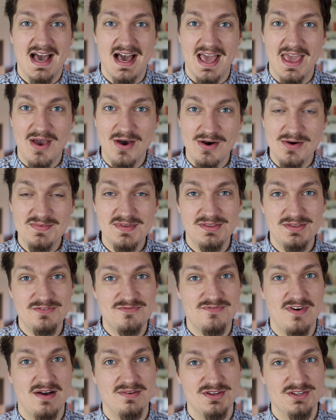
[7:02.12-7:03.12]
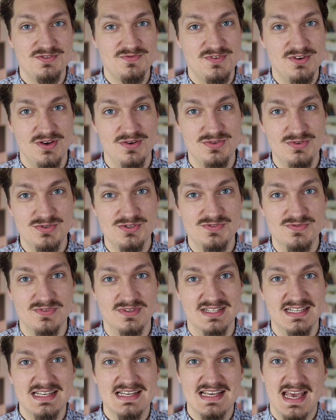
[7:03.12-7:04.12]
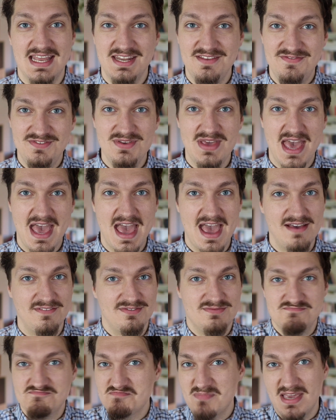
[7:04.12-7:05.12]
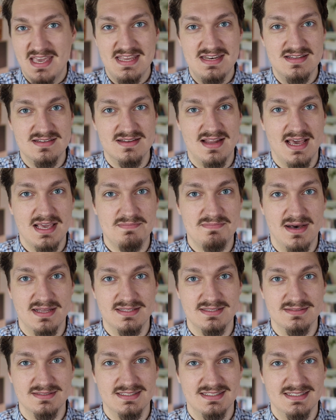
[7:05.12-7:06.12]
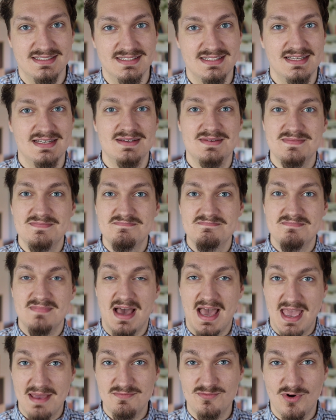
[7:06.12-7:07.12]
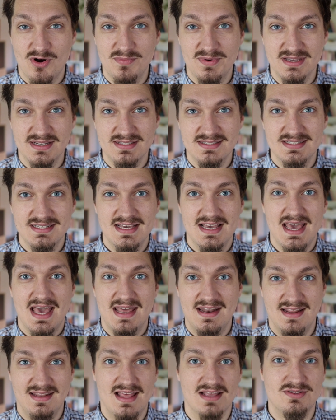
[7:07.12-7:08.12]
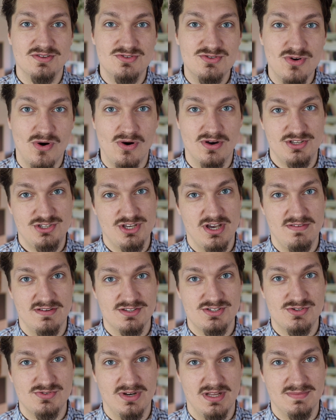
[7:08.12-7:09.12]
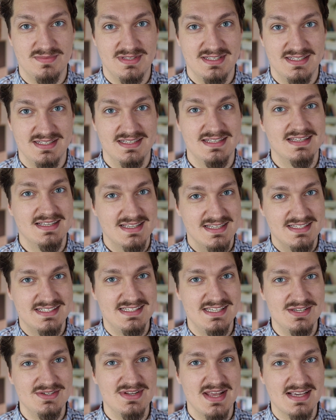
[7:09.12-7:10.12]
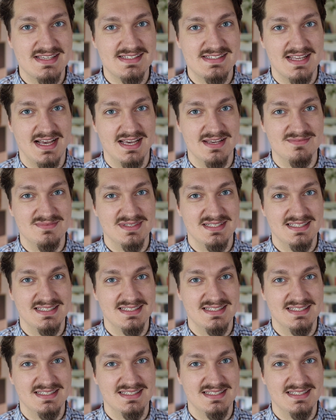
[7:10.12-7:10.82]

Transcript: I hope that you found this video useful. And if you have, hit the like button. I'm Robin, and I like to talk JavaScript. See you next time.